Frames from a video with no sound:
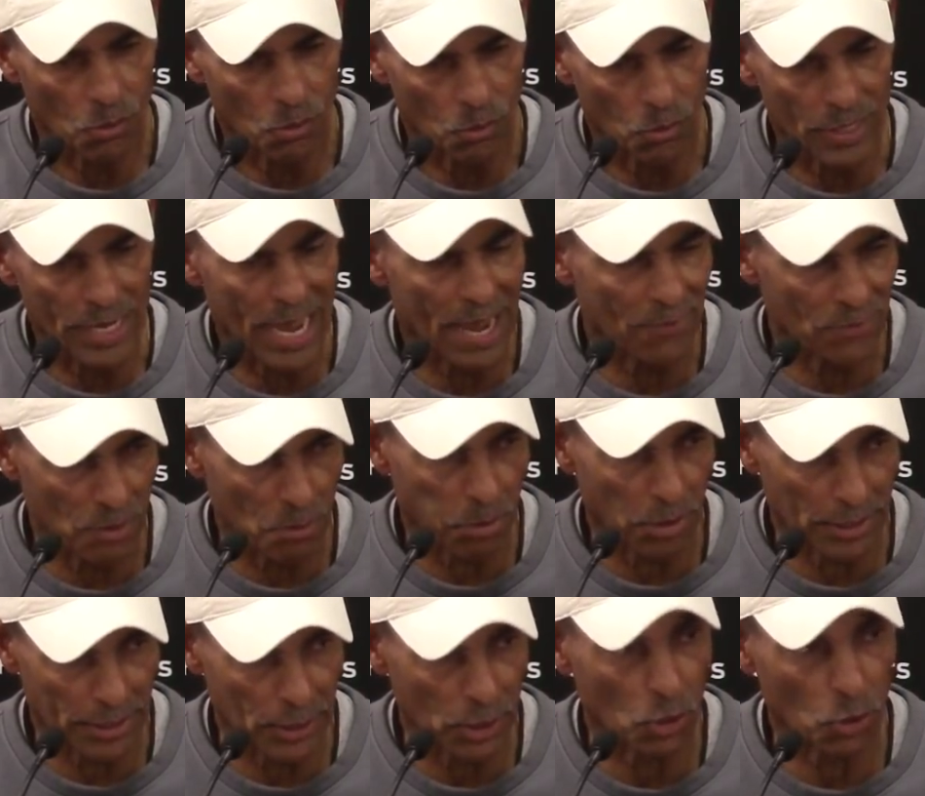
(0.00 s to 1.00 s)
we have the
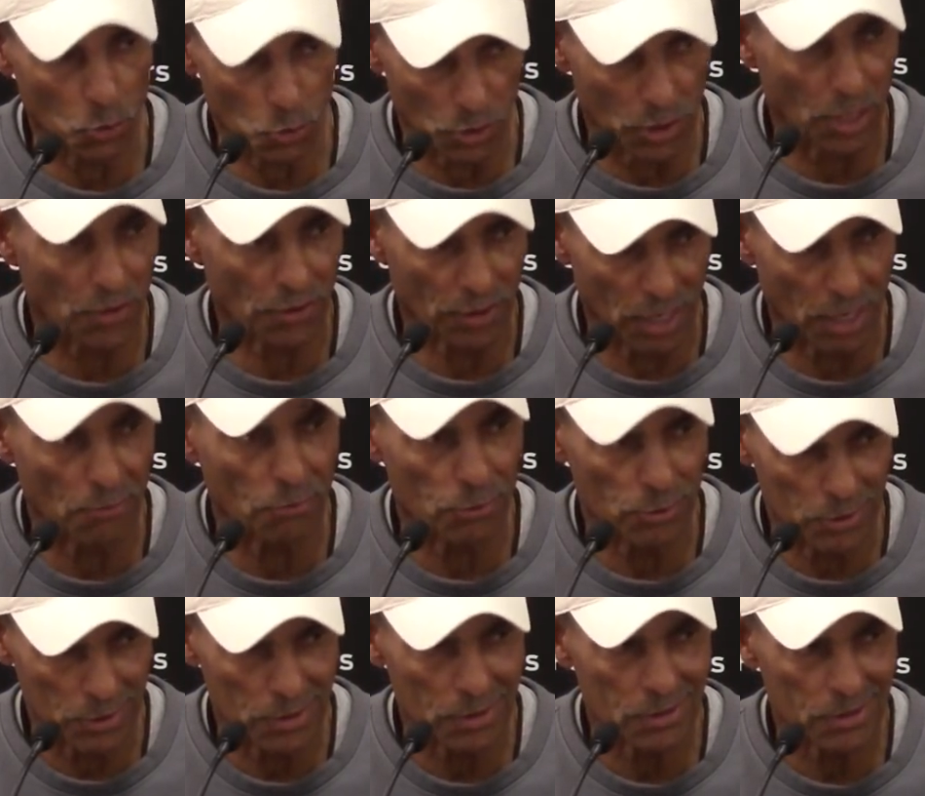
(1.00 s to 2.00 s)
ability to go to another
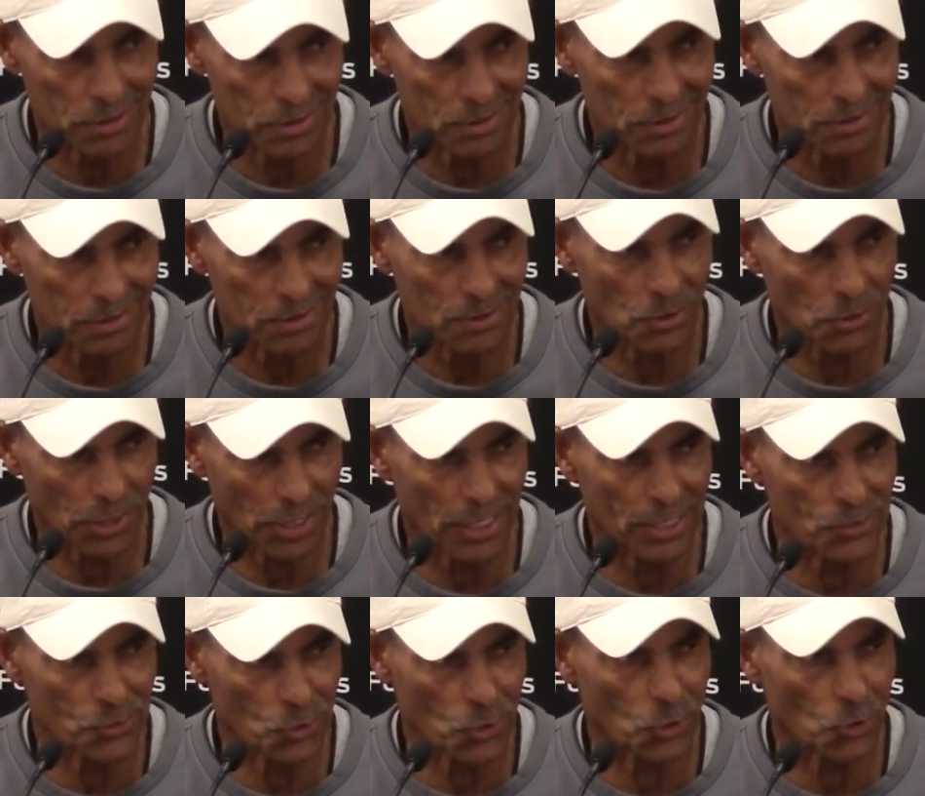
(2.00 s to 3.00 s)
coverage.
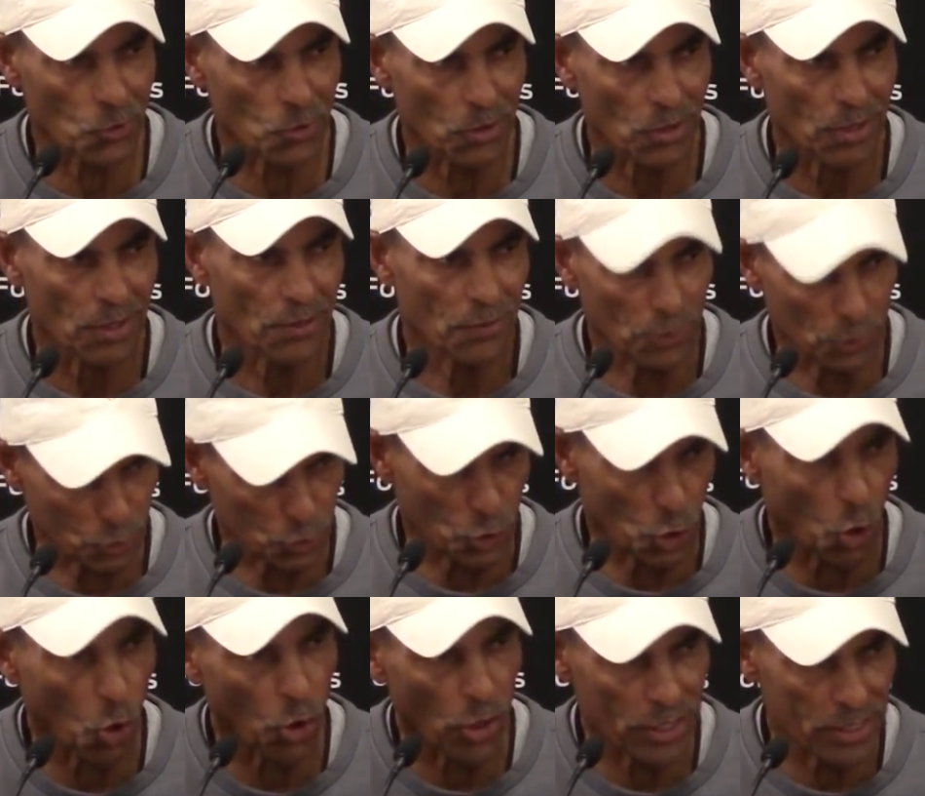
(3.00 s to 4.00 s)
Okay, so there's
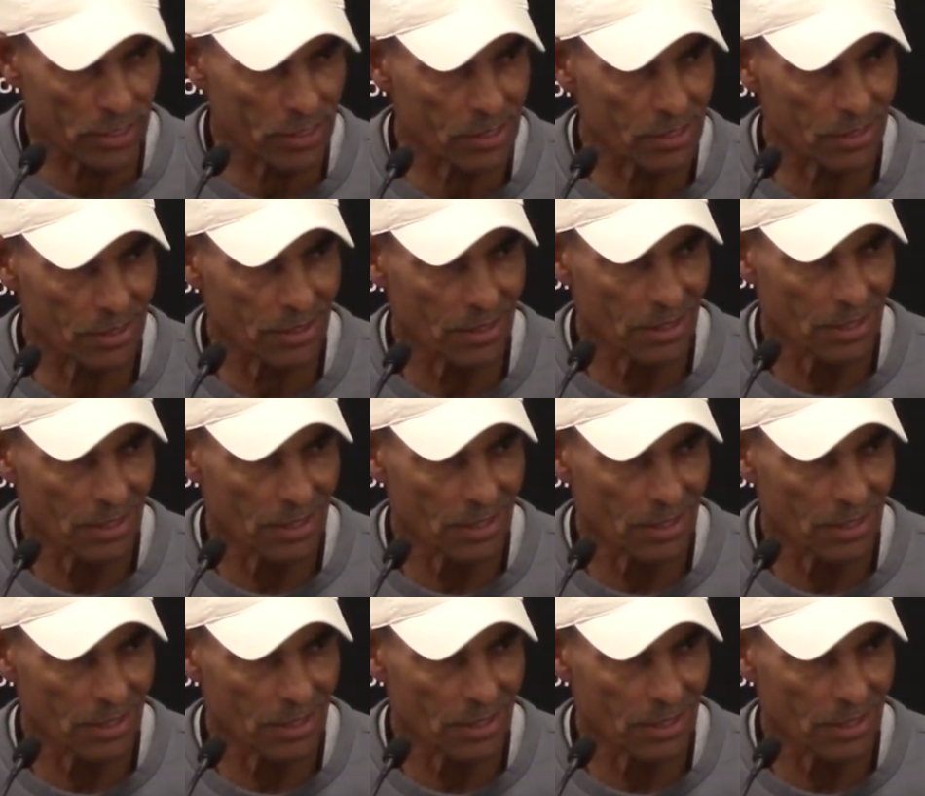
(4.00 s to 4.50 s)
noise.